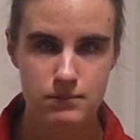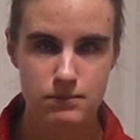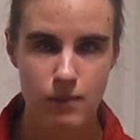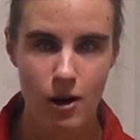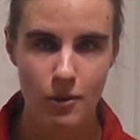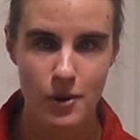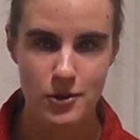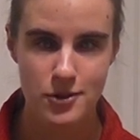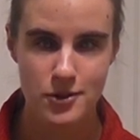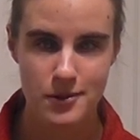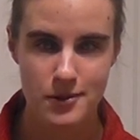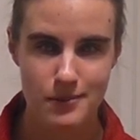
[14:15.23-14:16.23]

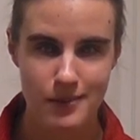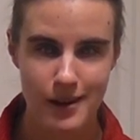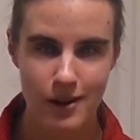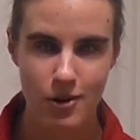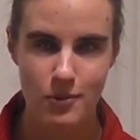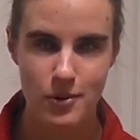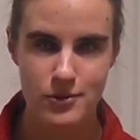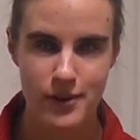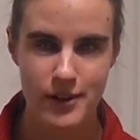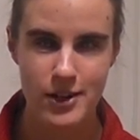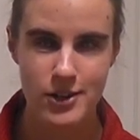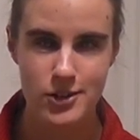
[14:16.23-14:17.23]
almost
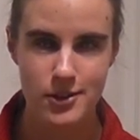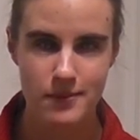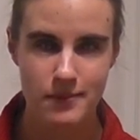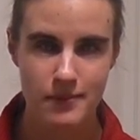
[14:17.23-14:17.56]
finished.